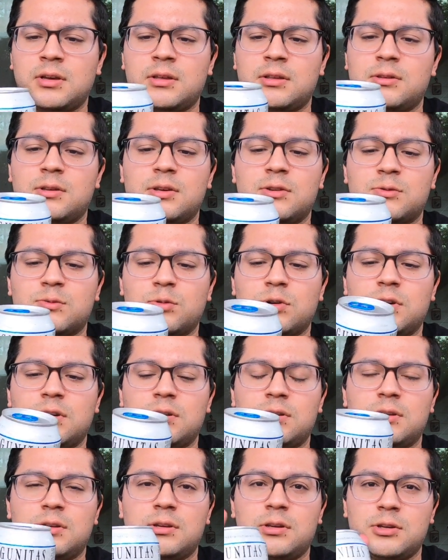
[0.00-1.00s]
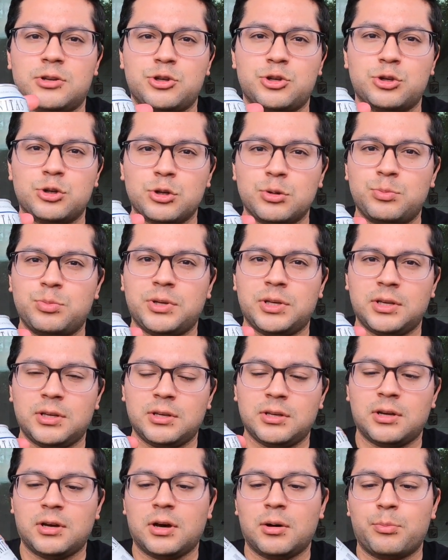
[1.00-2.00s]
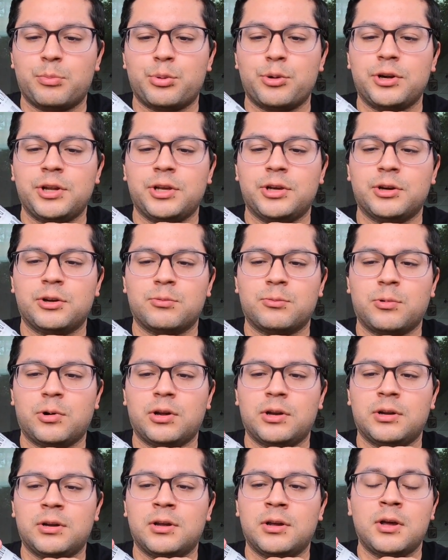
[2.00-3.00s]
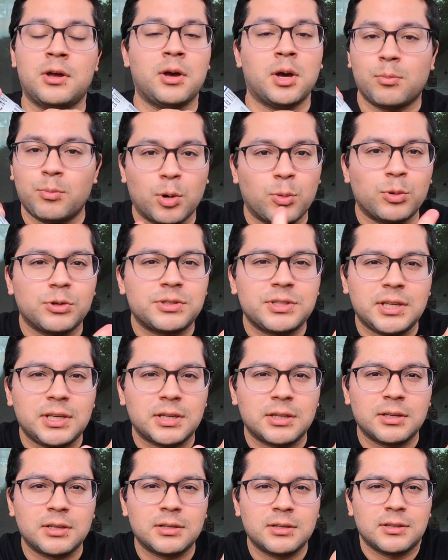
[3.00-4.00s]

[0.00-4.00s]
this one should be a pretty good one, but we'll see.